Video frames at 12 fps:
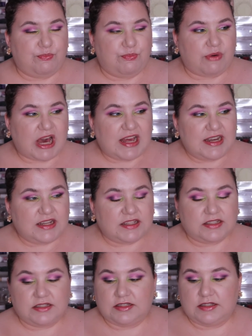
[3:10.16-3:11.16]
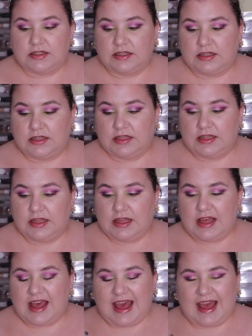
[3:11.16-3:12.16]
But
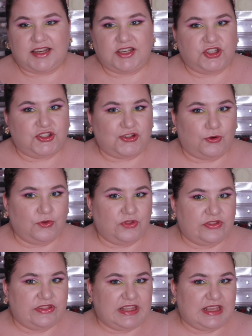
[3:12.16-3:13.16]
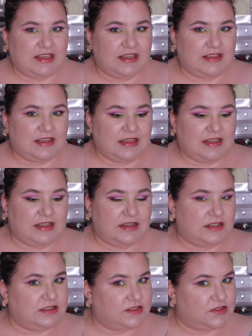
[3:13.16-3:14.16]
I don't think it
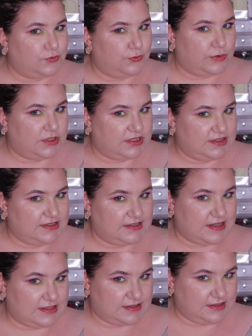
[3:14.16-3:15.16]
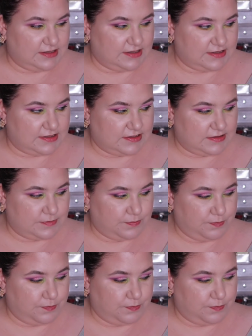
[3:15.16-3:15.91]
is what it says it is.